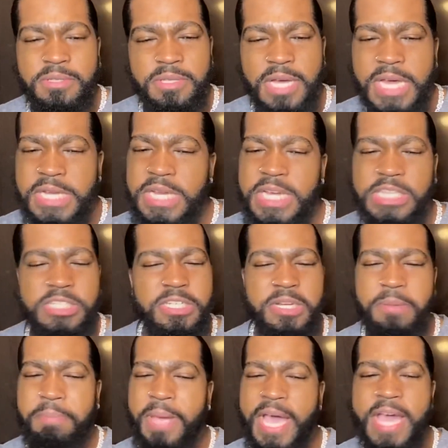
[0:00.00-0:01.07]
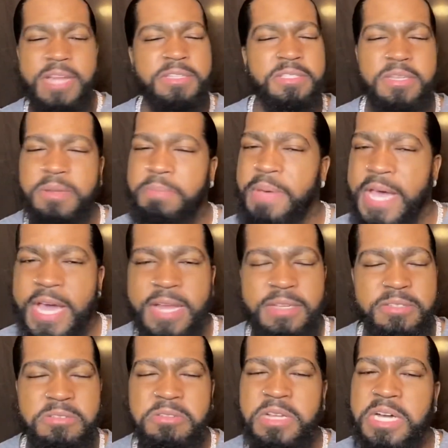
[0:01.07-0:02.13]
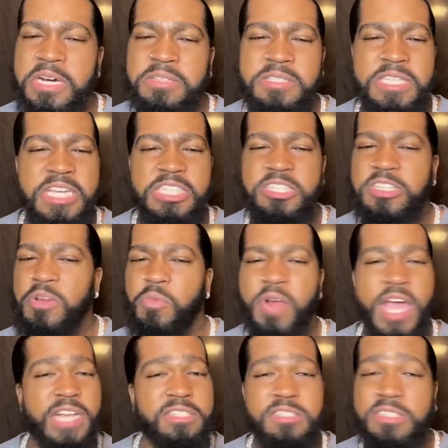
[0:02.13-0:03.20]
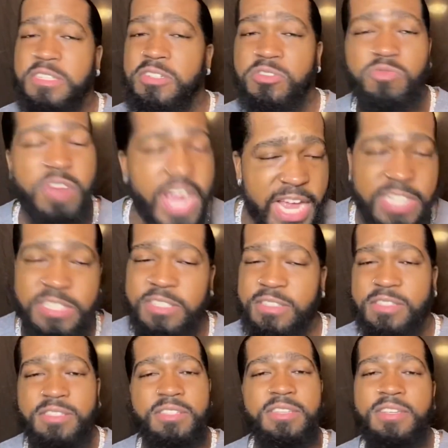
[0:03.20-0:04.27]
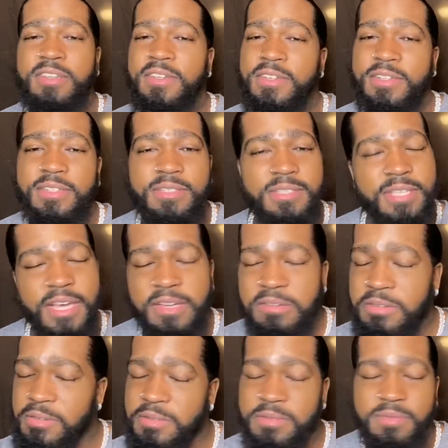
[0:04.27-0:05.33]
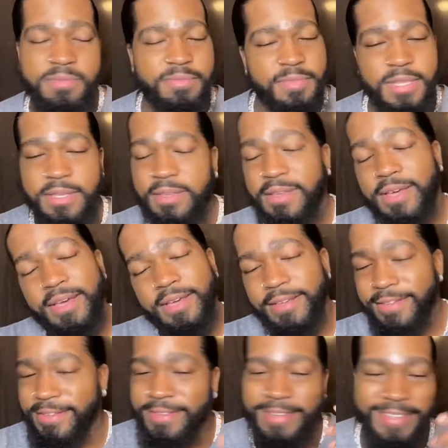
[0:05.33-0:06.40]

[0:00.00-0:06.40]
God damn, she the baddest of the baddest. You know what I'm saying? She the ratchets of the ratchets. Tell you. Hey.